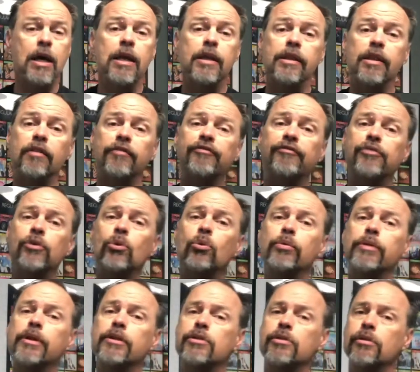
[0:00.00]
The fuel
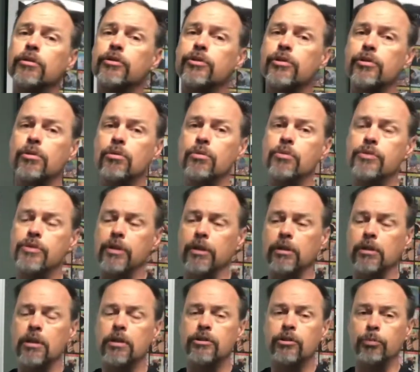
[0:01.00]
that you're
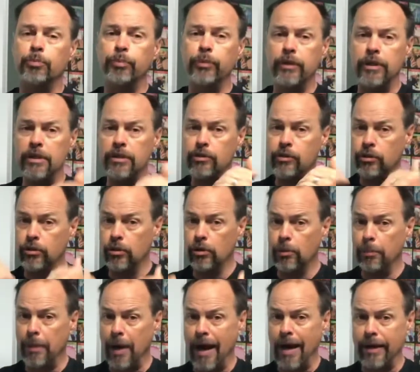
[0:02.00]
choosing to put into your
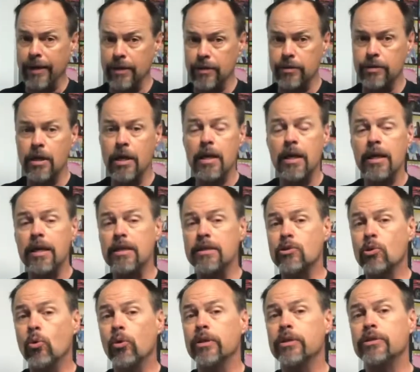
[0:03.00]
bodies is
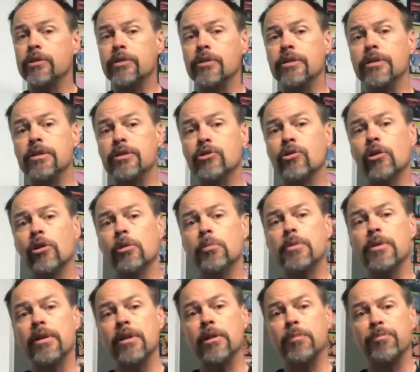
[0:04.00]
going to
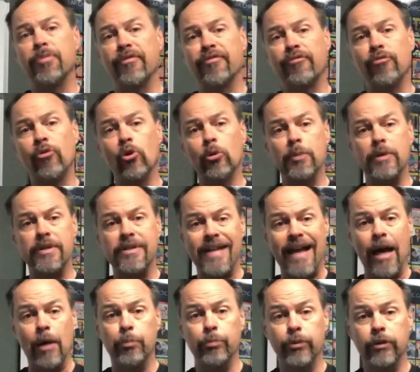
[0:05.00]
determine the performance
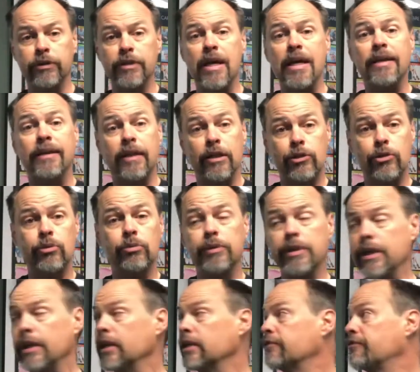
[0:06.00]
output that you
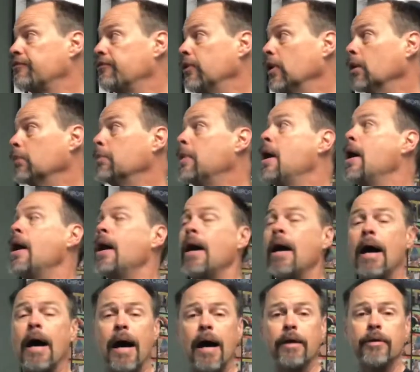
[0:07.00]
get from
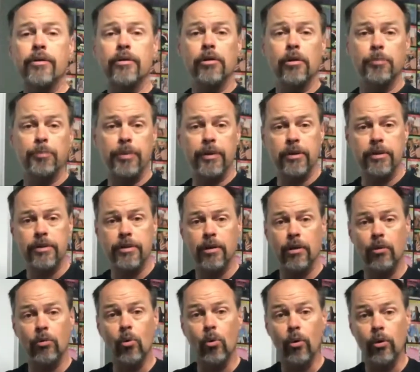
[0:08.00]
either your
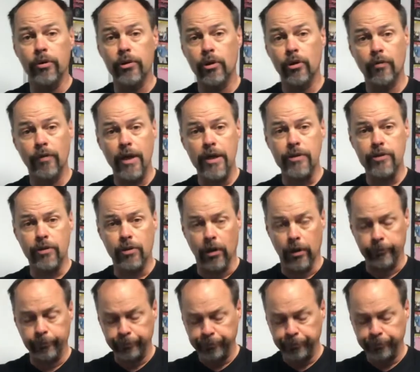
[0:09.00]
Pinto or your race car.